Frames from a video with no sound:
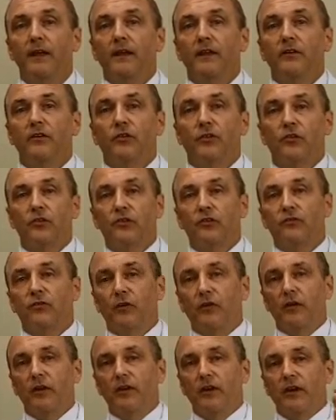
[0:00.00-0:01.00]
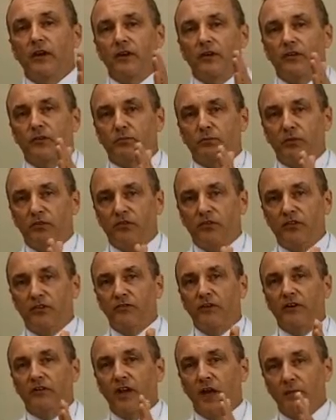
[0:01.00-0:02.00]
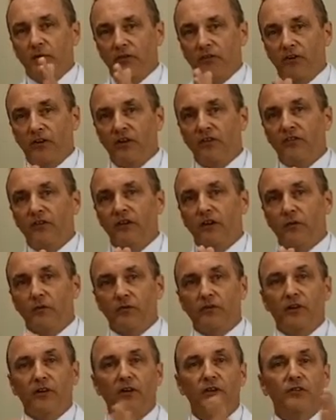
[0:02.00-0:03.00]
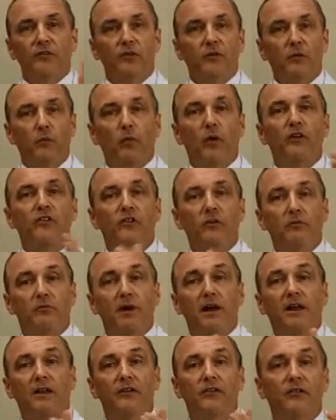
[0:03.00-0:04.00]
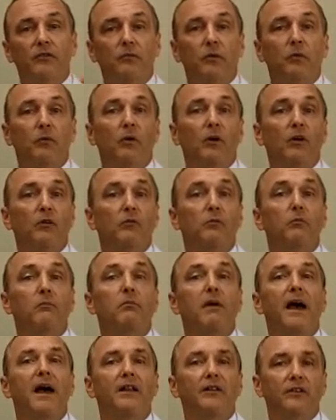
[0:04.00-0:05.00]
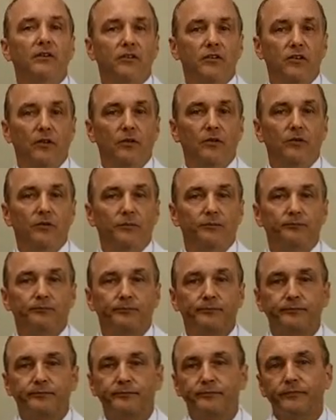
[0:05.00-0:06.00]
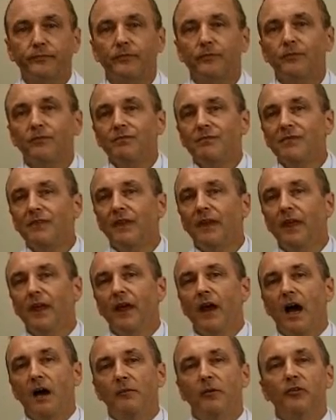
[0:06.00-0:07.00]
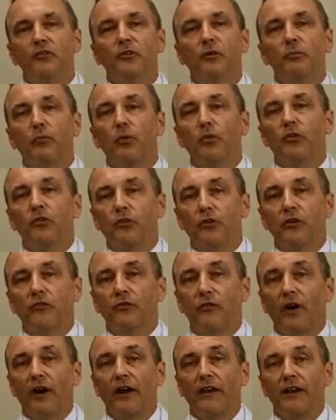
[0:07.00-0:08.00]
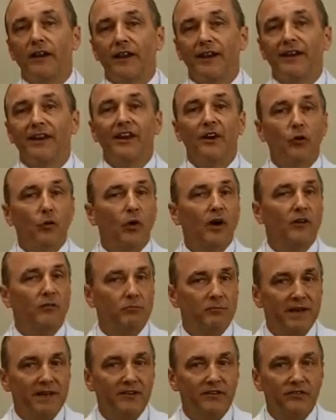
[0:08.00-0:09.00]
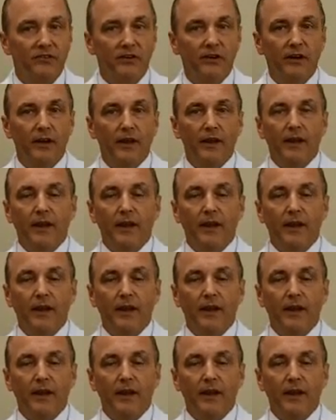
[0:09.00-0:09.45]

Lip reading: And so this is a very specific type of testing that will tell us what's imbalanced, and we want to balance those. I'm also board certified in integrative medicine.